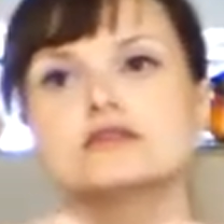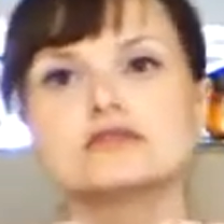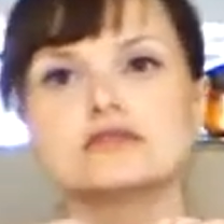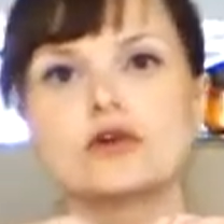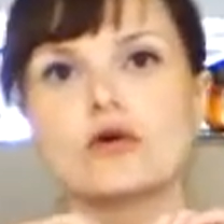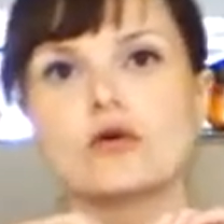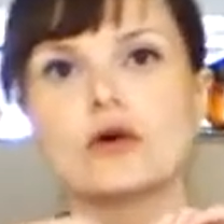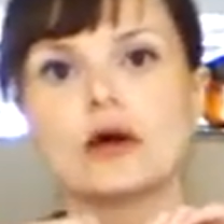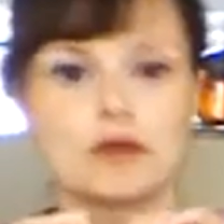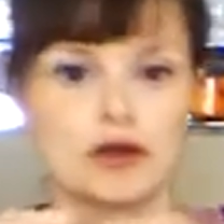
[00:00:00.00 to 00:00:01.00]
so
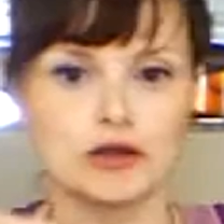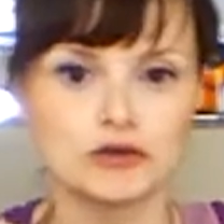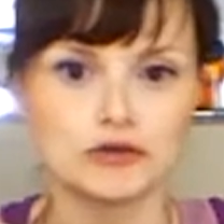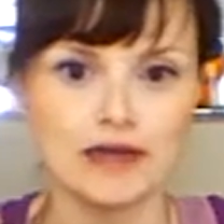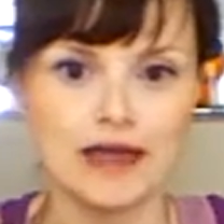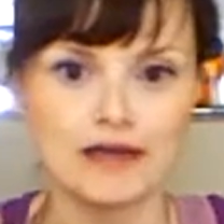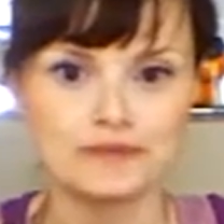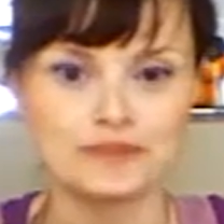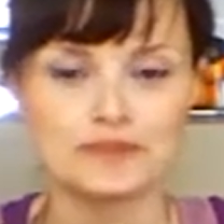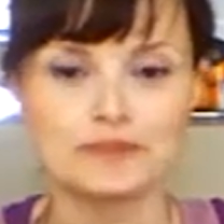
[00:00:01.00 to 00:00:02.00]
I'm not going to do that.
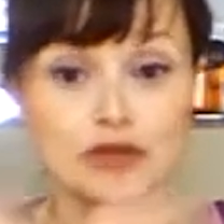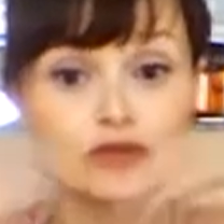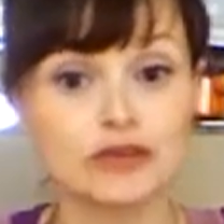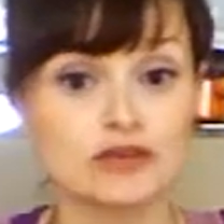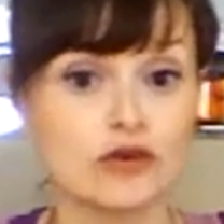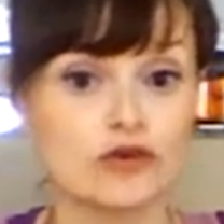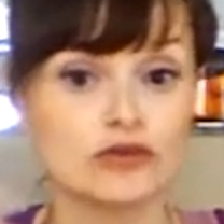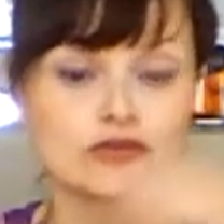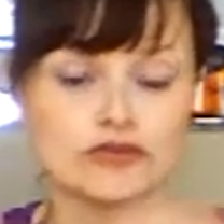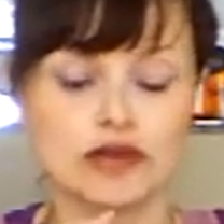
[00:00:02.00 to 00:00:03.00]
But you can
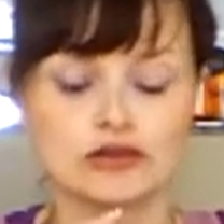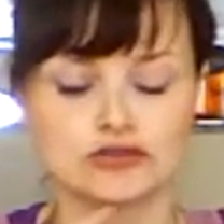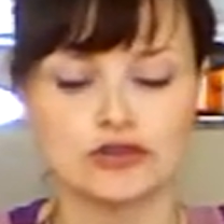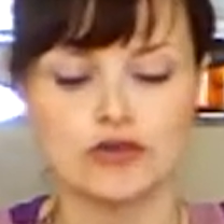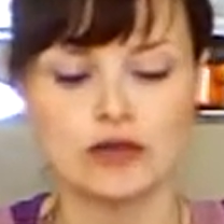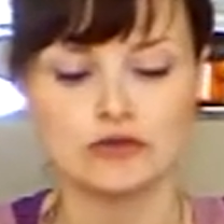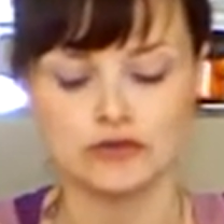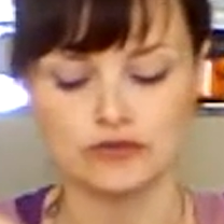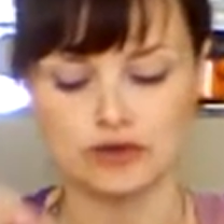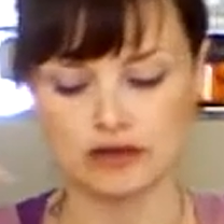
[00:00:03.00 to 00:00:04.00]
totally do that. I'll show you how to.